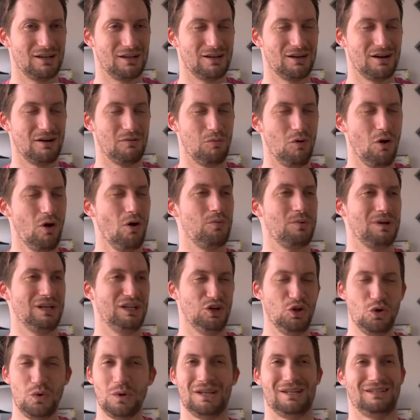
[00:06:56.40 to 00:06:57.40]
what are we
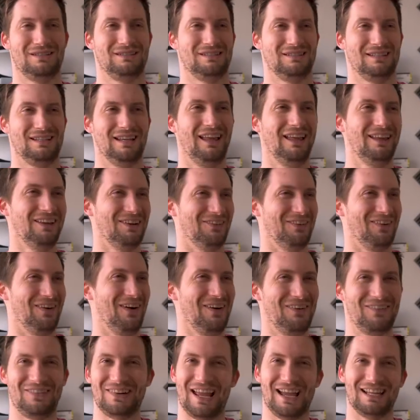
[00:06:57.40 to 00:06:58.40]
doing?
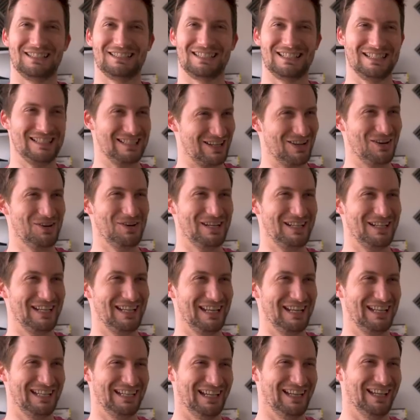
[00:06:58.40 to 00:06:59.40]
What are we actually doing
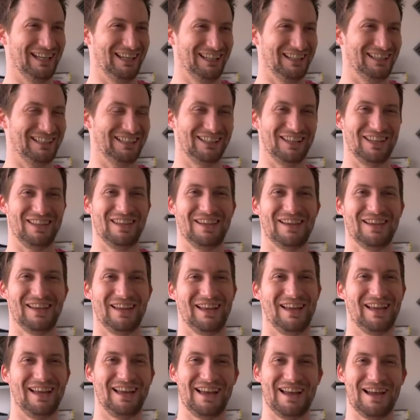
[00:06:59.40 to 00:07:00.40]
here?
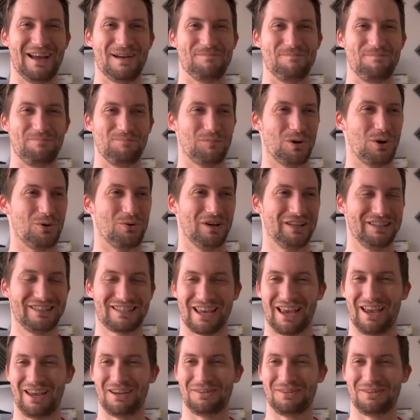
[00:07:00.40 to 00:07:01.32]
But once I